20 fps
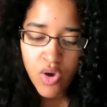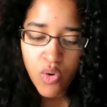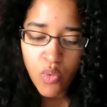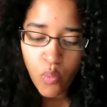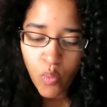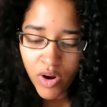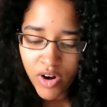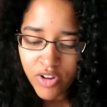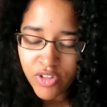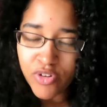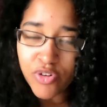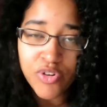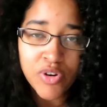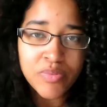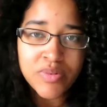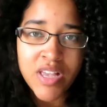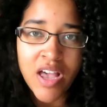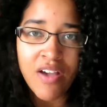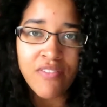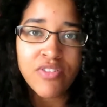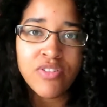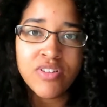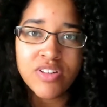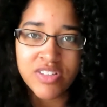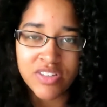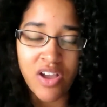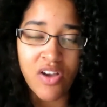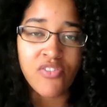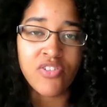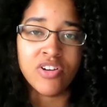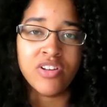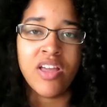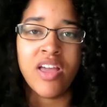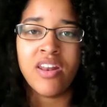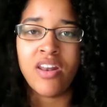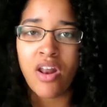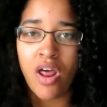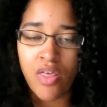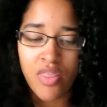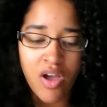what other groups have you discovered
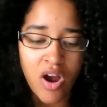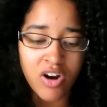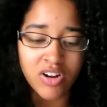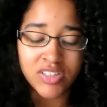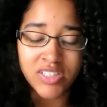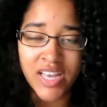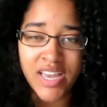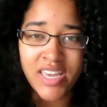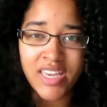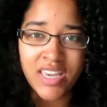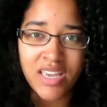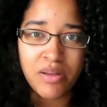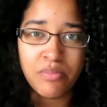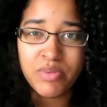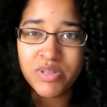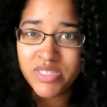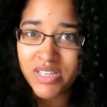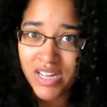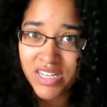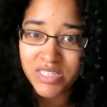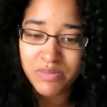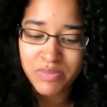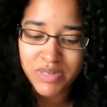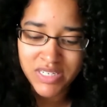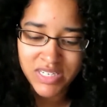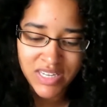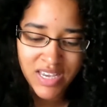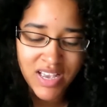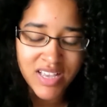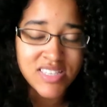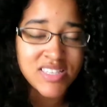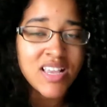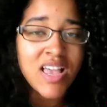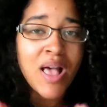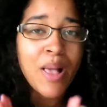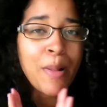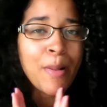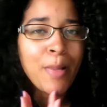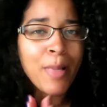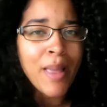and are liking besides
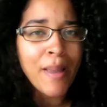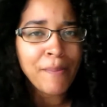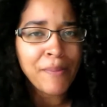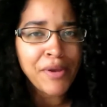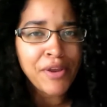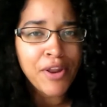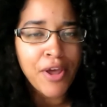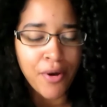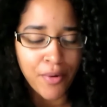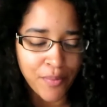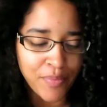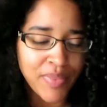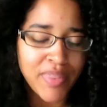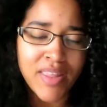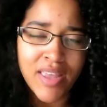BTS? Let me know.